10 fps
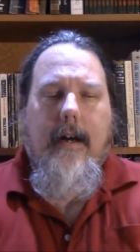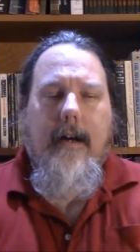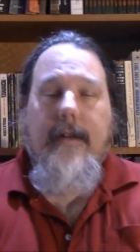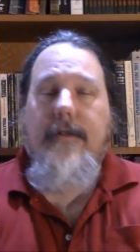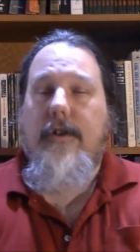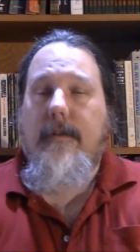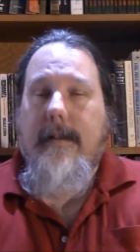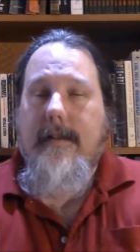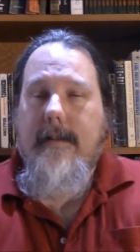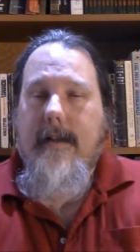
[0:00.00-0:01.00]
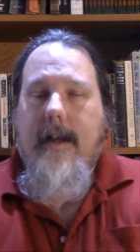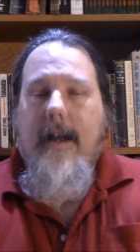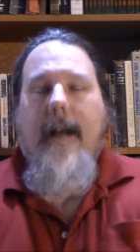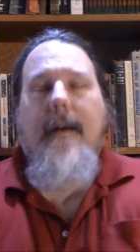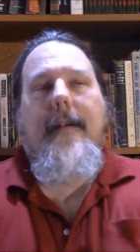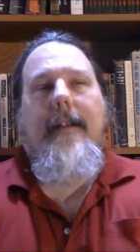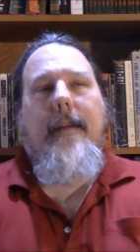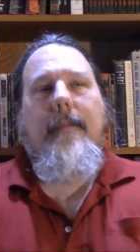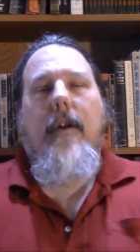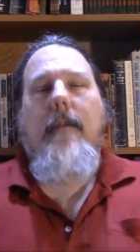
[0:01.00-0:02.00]
in tournaments,
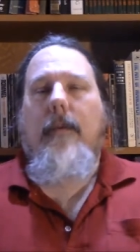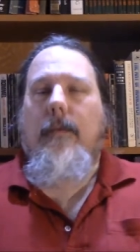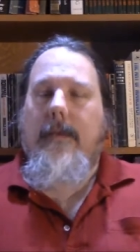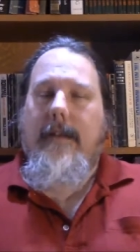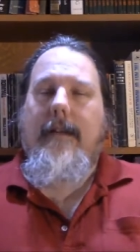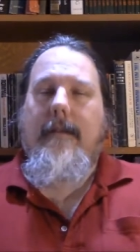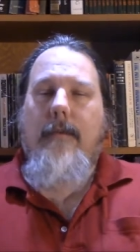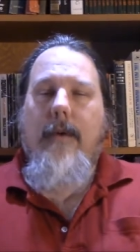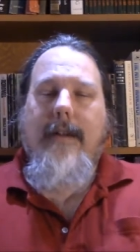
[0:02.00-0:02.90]
Nick brought up a really good point